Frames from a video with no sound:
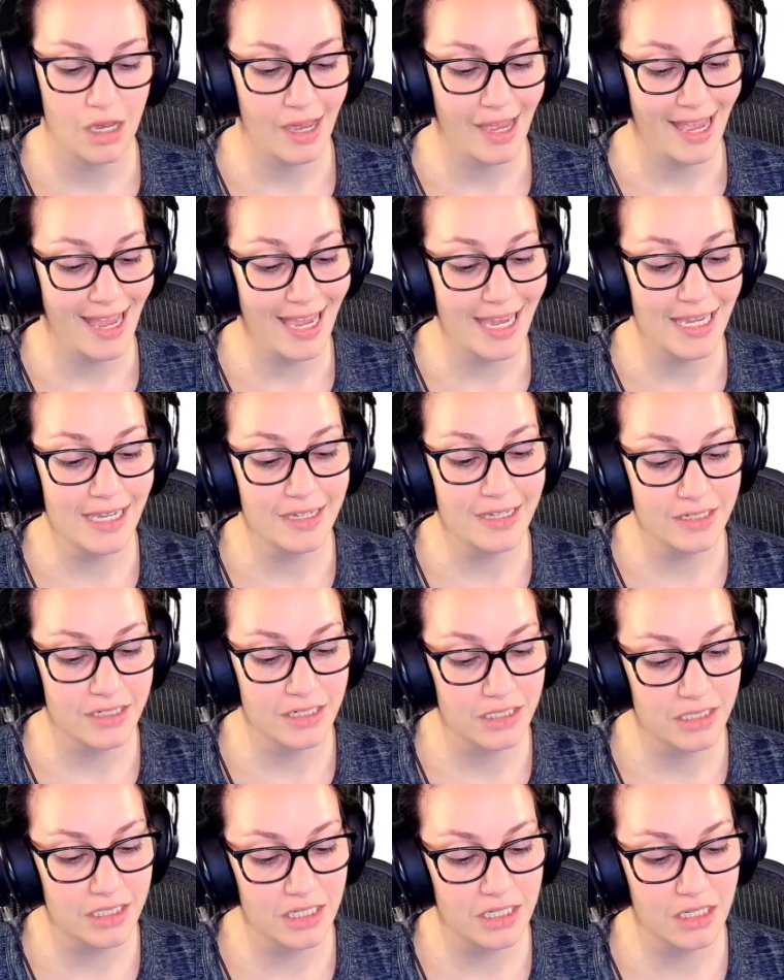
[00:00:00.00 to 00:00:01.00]
and
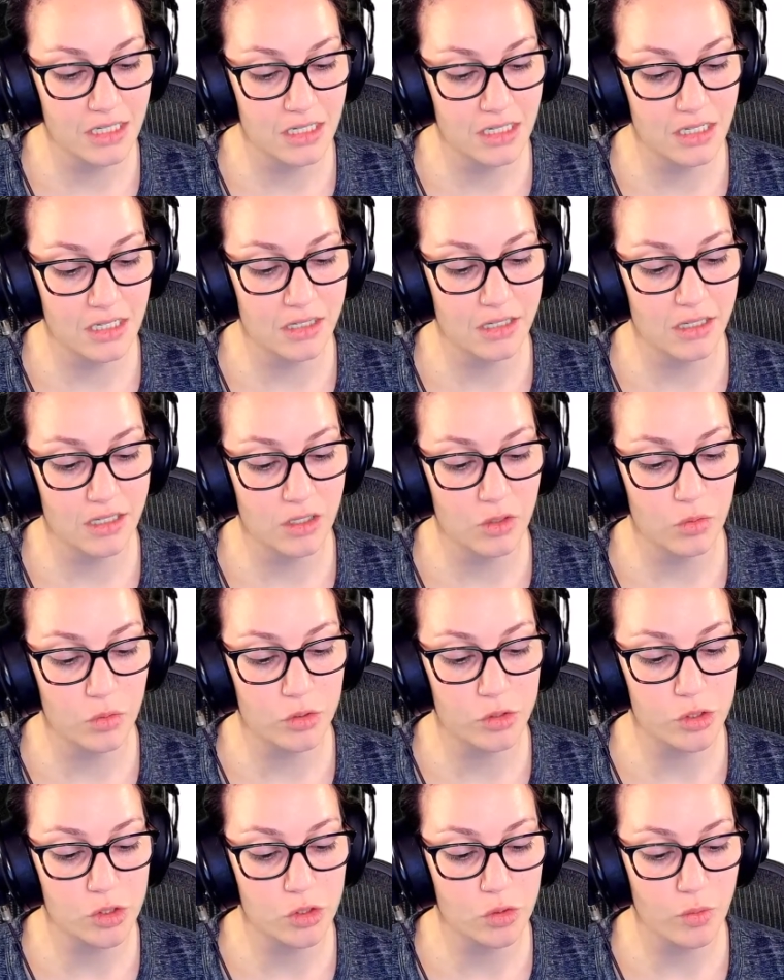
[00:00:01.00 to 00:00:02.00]
DE
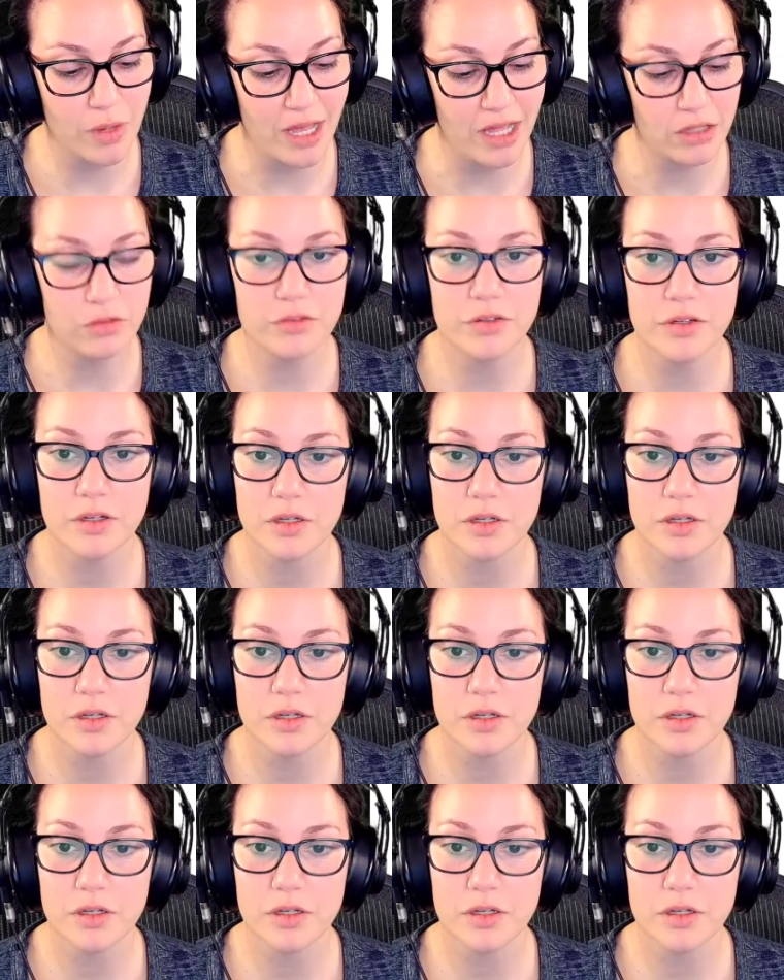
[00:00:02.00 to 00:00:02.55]
equals 12,